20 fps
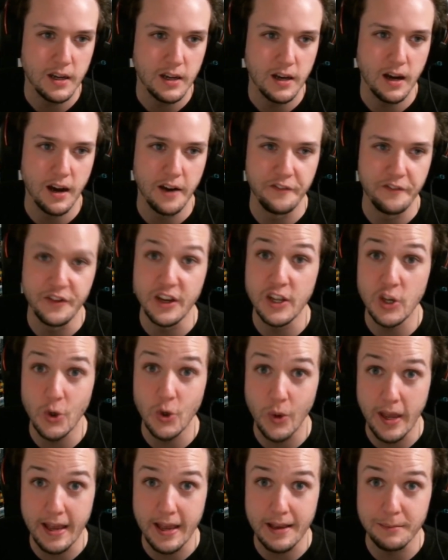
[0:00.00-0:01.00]
video
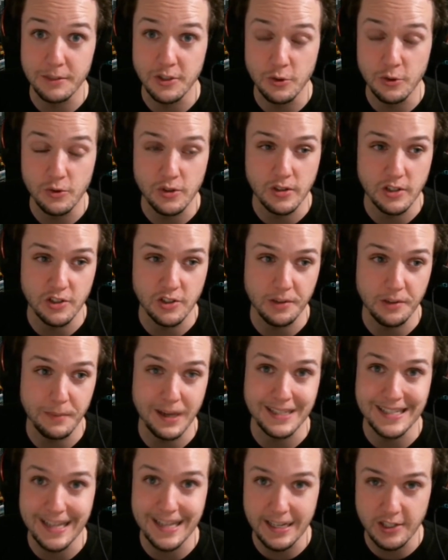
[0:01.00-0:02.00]
games usually during my
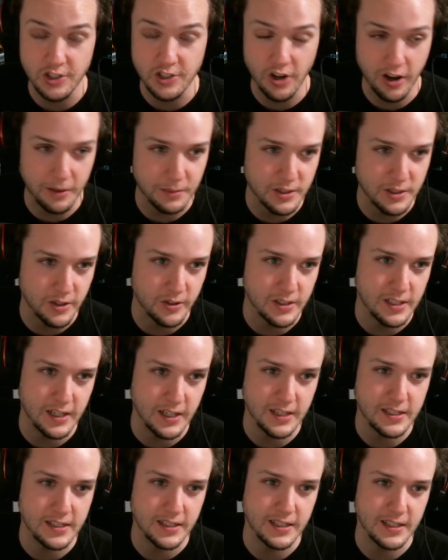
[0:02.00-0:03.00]
day job, so it's
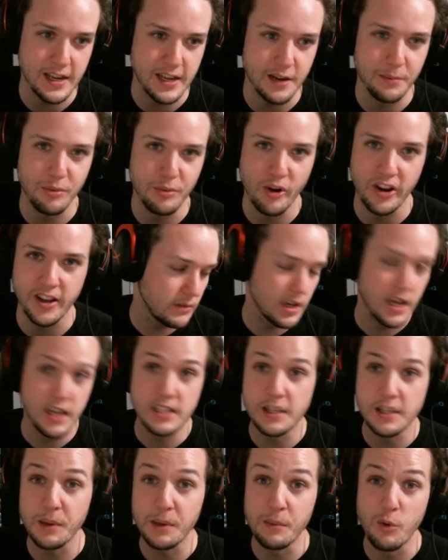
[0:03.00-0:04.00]
nice to take a break and do
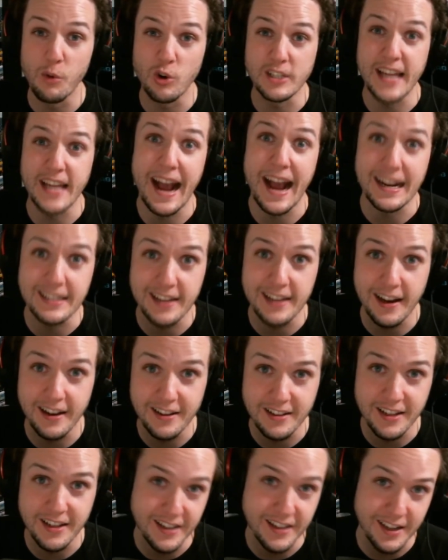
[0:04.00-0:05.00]
something more tactile,
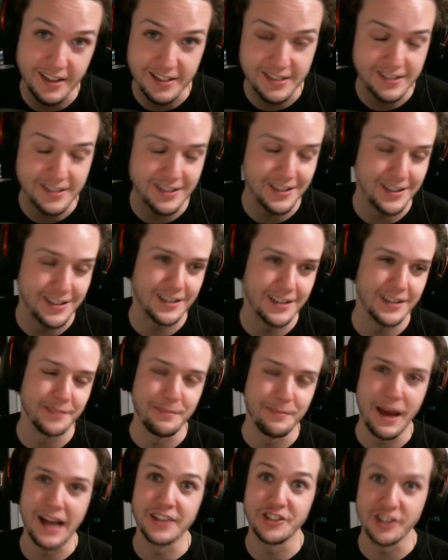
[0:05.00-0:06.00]
I guess, in
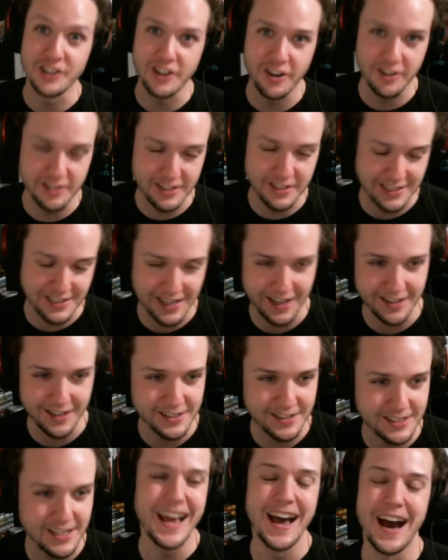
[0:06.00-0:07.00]
Magic card
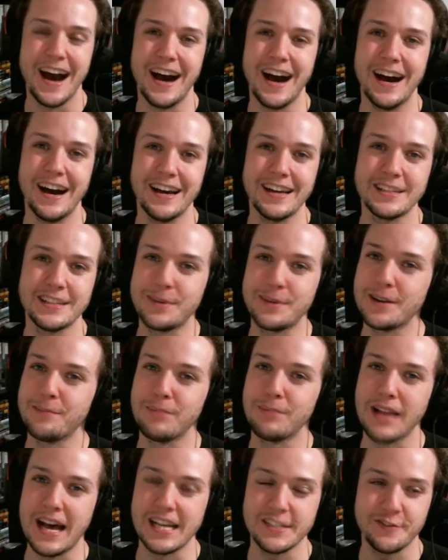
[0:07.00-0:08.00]
designs. It's been a
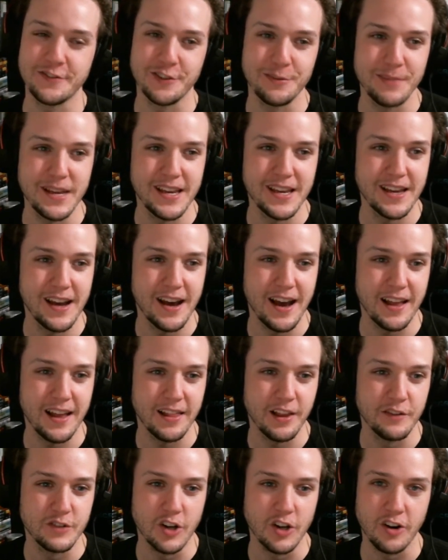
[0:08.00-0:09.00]
blast for me. I
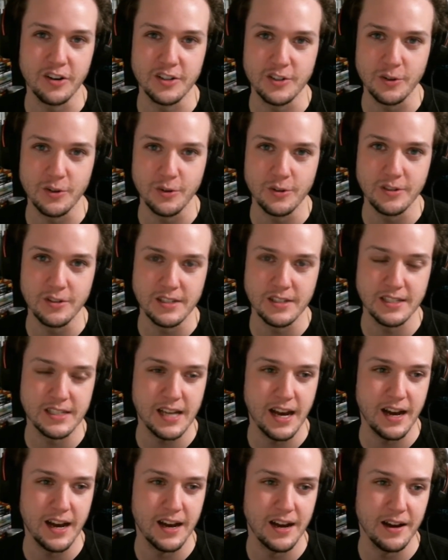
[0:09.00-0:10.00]
love Dark Souls.
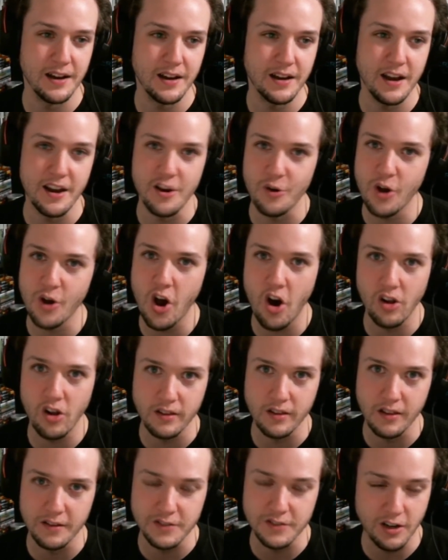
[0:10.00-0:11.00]
I know Colin
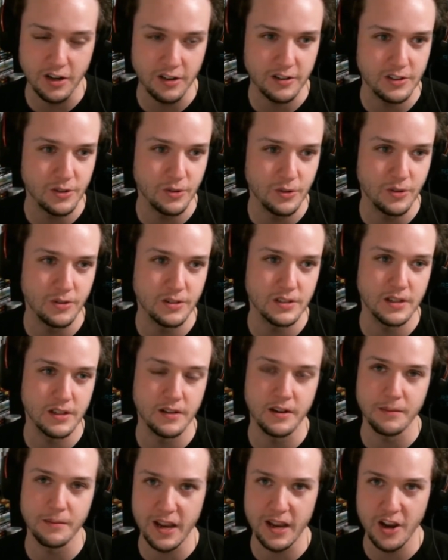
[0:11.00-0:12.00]
loves Dark Souls,
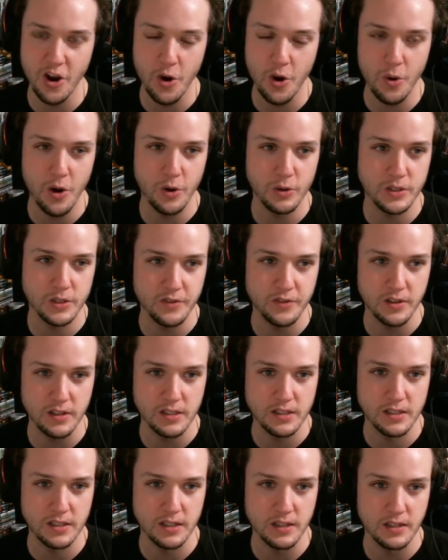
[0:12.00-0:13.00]
my co-host for
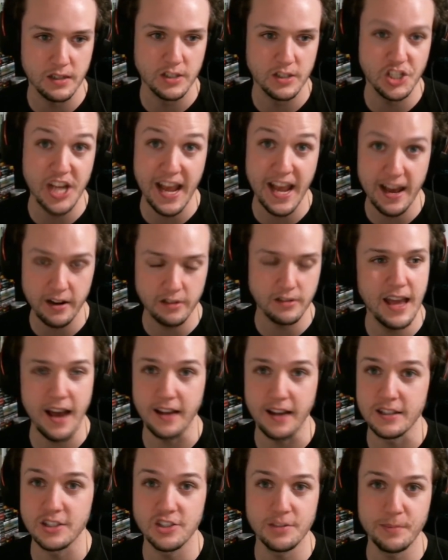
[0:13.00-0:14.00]
this channel.
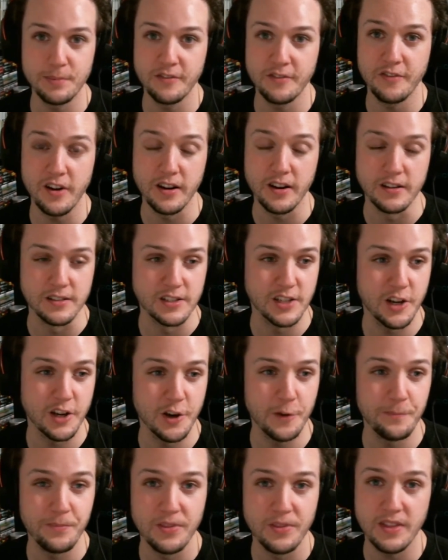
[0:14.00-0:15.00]
It's just been fun.
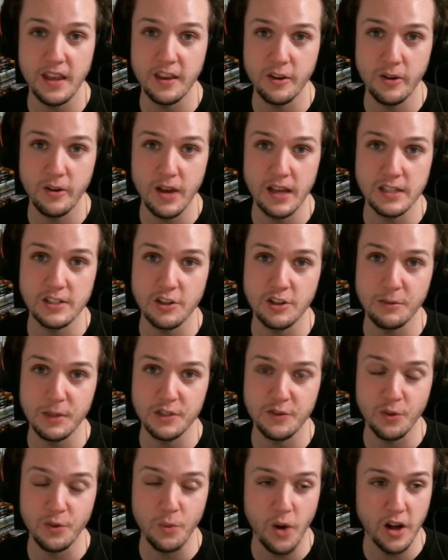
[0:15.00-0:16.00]
So thank you guys so much
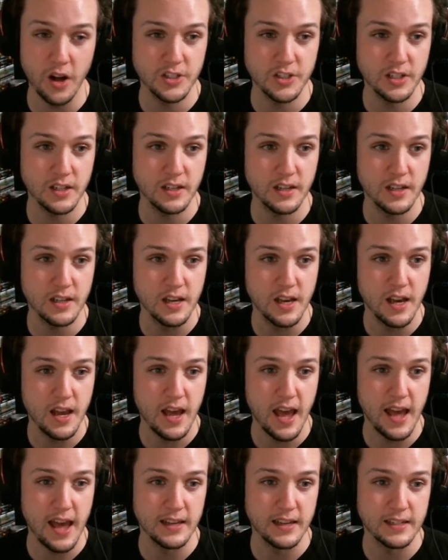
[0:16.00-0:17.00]
for watching.
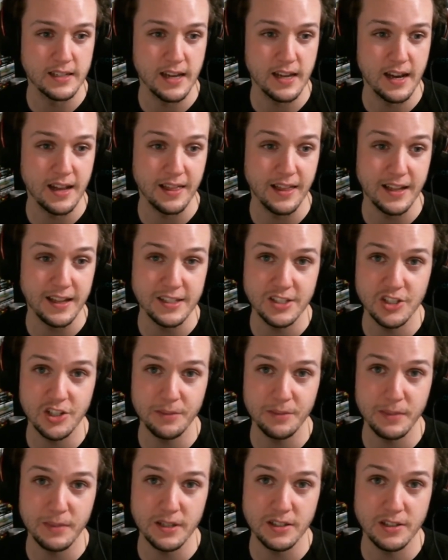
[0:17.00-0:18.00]
And let's
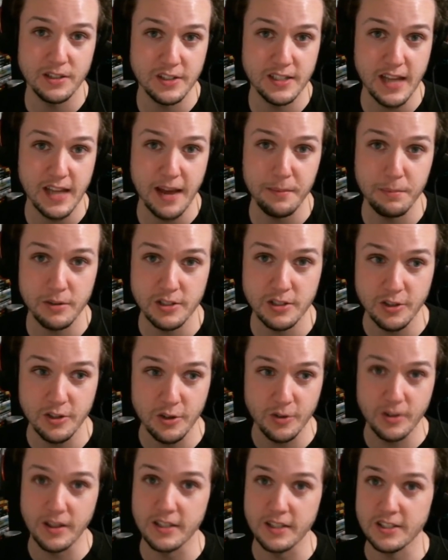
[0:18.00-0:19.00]
jump into the
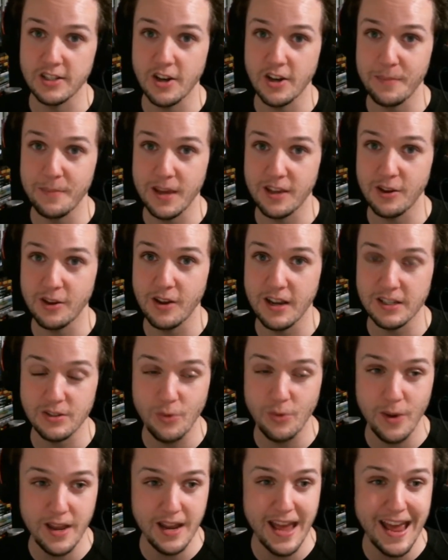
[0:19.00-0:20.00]
episode. Let's not make you guys
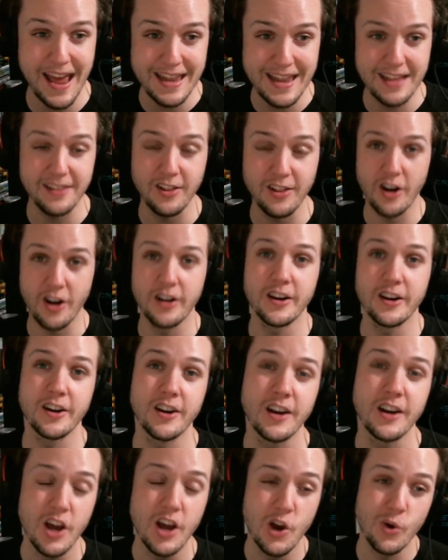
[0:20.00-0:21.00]
wait any longer.
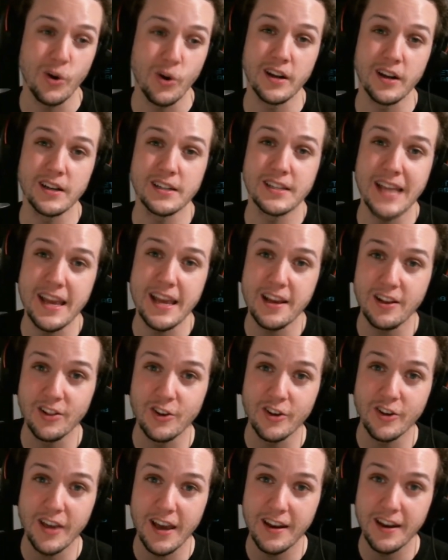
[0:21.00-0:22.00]
We're going to take a
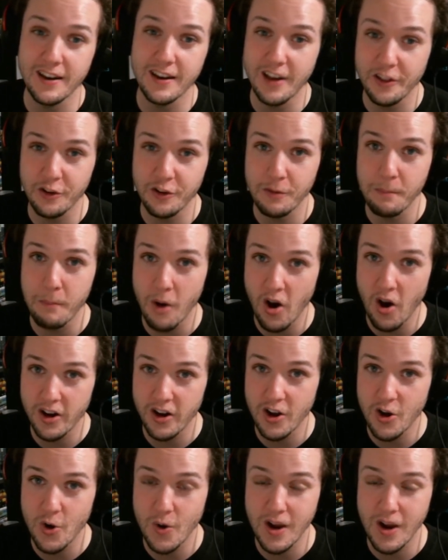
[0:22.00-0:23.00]
look at another
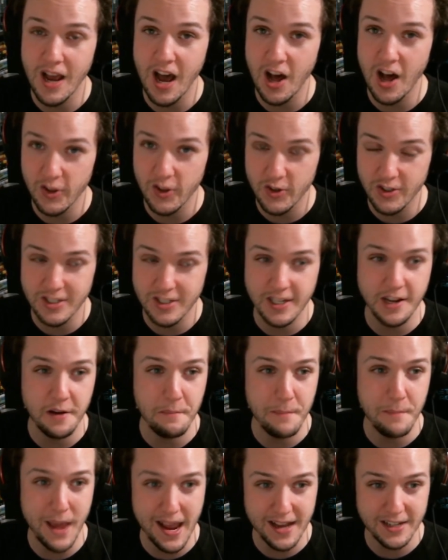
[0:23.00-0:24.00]
mono-colored
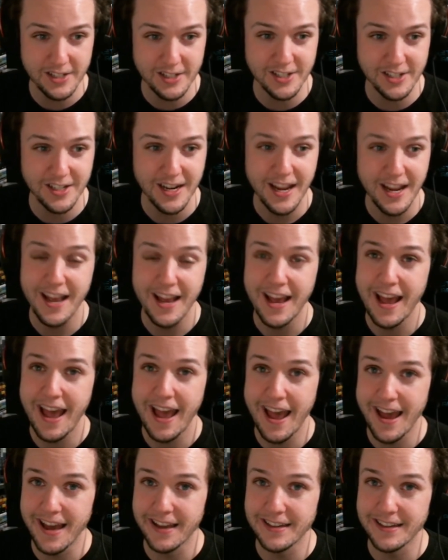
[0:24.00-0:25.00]
commander
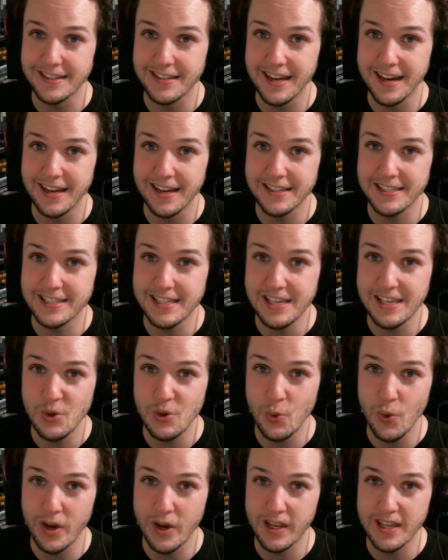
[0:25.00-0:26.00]
and see
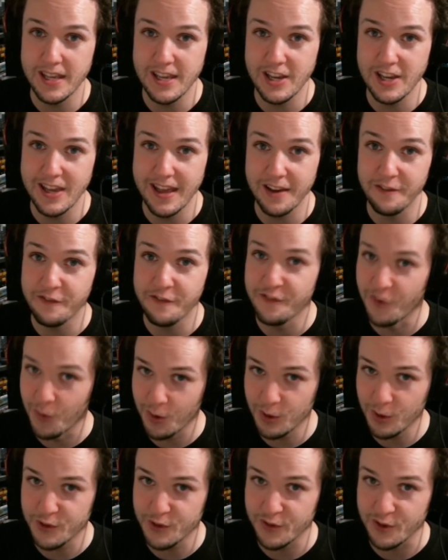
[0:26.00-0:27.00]
what he can
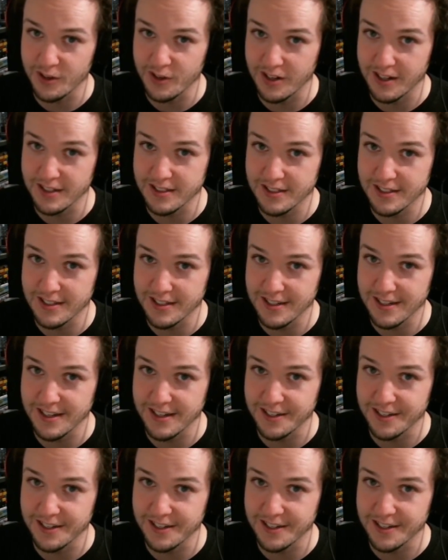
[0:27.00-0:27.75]
forge for us today.